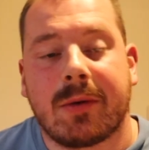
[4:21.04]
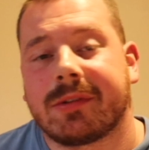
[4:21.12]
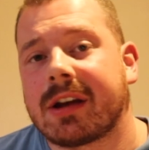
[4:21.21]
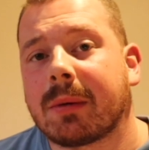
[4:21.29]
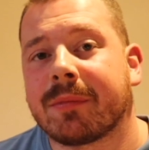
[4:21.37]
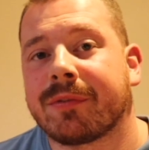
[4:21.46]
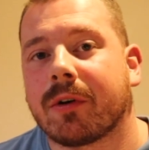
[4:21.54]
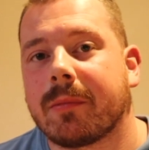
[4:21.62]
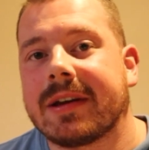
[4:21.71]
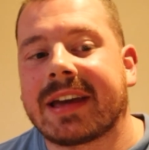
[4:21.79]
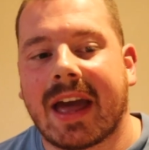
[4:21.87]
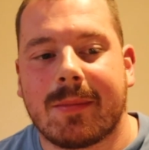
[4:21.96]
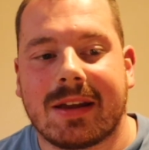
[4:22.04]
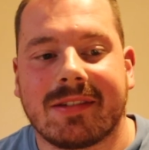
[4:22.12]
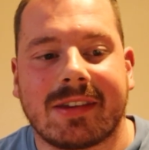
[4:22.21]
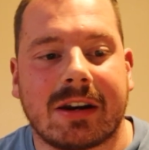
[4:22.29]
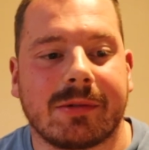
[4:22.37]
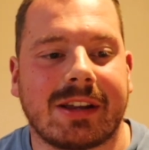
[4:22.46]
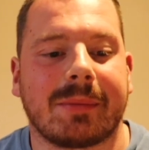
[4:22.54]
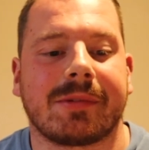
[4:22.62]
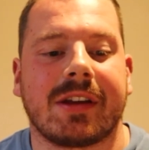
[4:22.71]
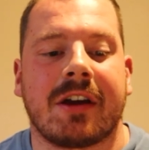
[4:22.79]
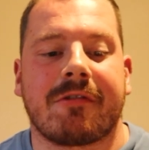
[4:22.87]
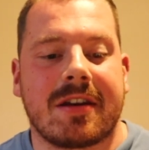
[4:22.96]
was out before me, came in, said it was
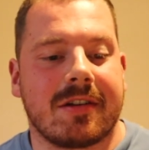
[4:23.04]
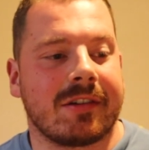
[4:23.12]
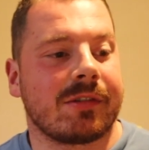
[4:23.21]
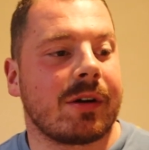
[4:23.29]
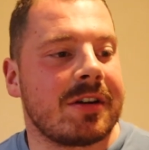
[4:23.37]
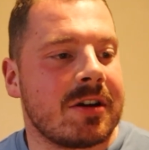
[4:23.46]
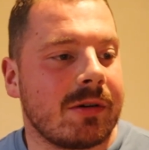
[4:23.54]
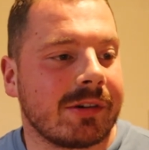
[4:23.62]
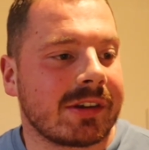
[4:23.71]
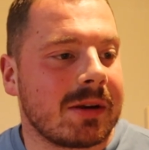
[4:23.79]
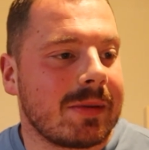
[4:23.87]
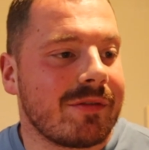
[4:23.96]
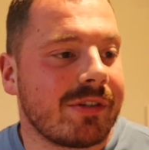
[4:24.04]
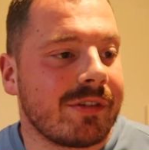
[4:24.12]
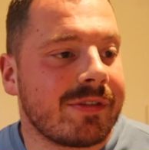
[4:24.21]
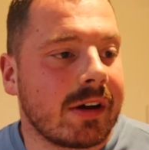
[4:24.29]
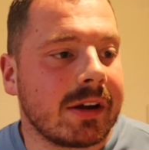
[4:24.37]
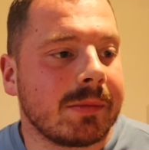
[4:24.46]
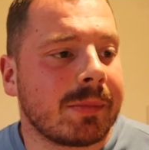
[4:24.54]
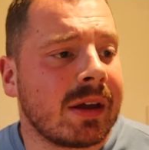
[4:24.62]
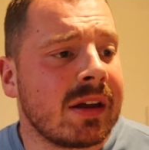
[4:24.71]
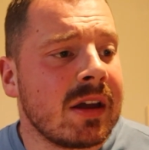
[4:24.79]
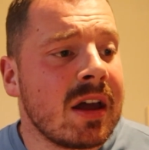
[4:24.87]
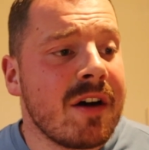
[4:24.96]
absolutely horrendous, so I knew I was going to be in for a fight.
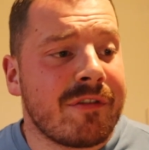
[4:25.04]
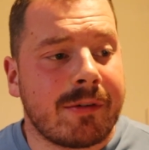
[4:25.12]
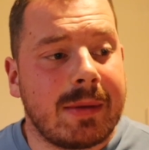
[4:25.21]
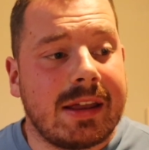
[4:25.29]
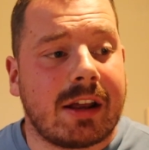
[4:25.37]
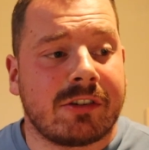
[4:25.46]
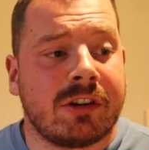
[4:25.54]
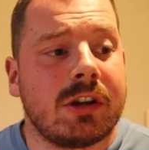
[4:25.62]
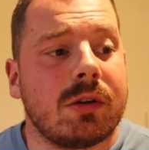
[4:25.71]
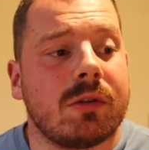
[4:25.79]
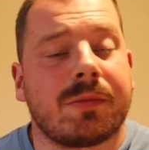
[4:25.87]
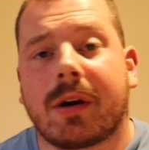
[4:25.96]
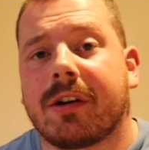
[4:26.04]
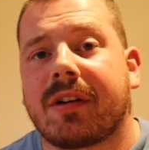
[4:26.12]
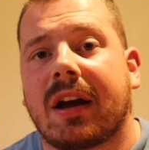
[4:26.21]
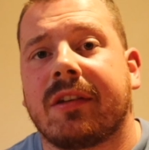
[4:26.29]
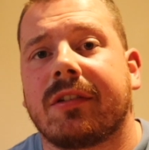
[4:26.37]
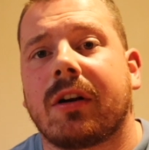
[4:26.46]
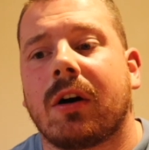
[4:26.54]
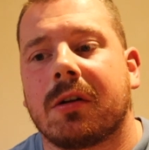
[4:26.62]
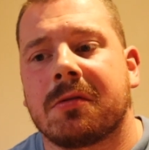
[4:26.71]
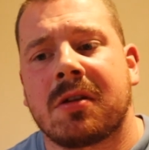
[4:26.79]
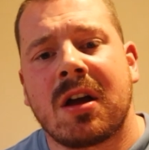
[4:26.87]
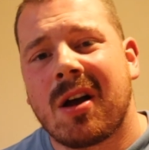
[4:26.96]
But for me, that's huge progress
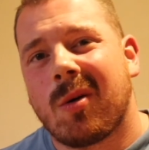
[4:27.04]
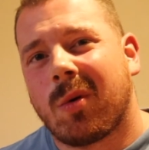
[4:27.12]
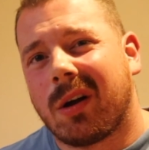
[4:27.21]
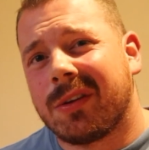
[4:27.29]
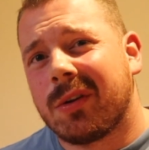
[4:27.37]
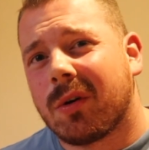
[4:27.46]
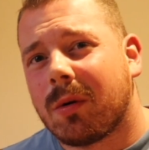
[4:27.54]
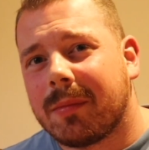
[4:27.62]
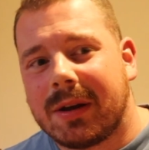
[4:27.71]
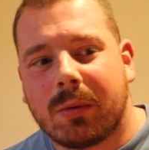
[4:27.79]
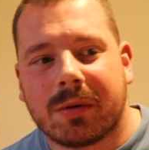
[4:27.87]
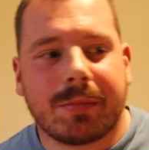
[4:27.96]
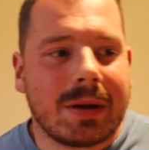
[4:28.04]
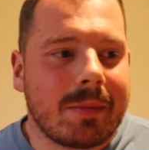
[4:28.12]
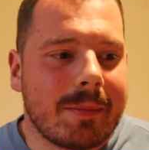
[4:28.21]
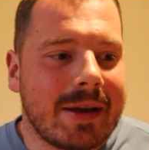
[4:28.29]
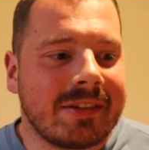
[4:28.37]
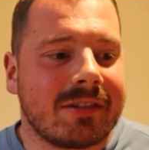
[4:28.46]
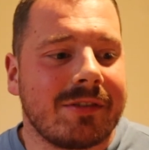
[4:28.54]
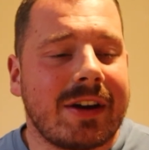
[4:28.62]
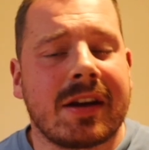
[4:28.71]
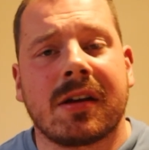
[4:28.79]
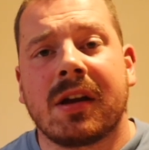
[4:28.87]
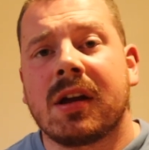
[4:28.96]
on what normally wouldn't be my best
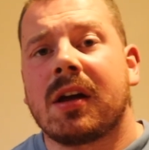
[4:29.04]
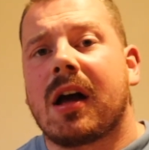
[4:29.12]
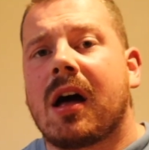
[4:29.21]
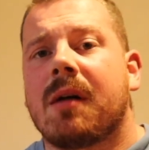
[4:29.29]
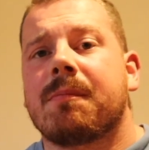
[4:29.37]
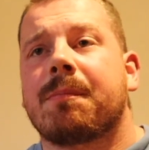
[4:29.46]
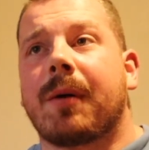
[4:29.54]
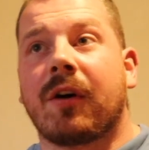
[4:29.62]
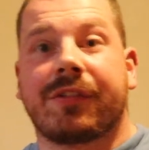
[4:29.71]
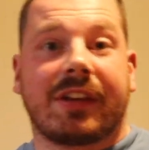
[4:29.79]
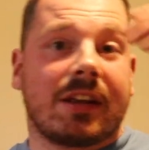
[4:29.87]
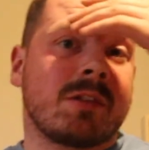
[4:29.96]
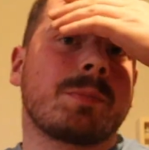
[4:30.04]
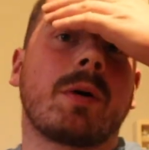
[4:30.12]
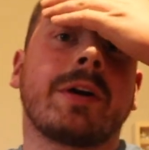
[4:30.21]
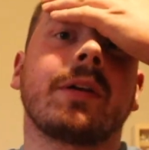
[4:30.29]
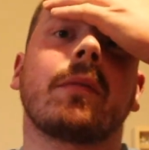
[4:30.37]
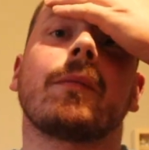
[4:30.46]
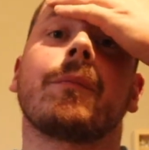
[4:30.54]
event. But obviously at this point,